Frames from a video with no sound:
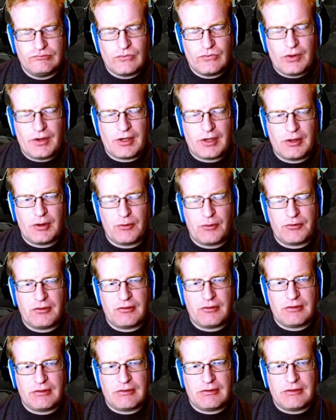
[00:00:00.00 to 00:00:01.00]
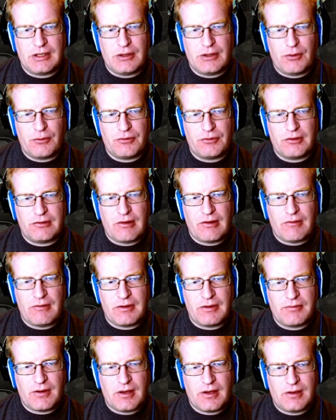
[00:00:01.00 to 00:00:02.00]
Not closer to sixty, closer to
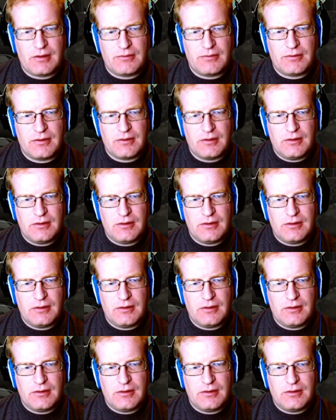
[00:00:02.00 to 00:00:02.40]
seventy-five.